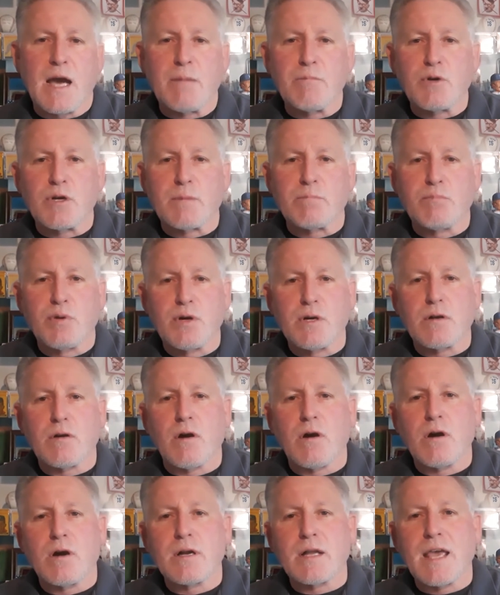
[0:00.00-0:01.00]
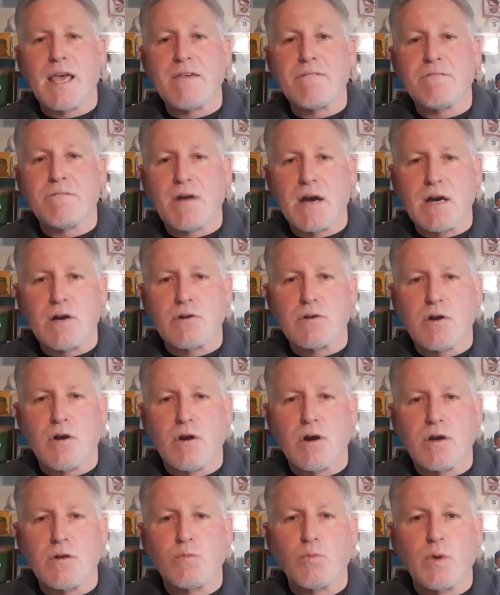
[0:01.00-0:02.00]
I'm going to put on a file
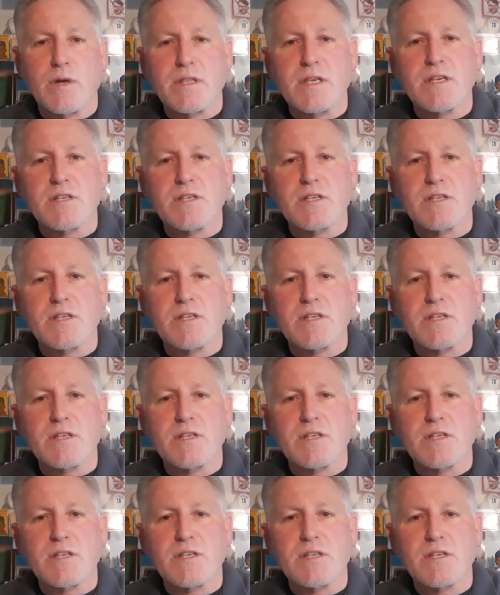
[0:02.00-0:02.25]
card with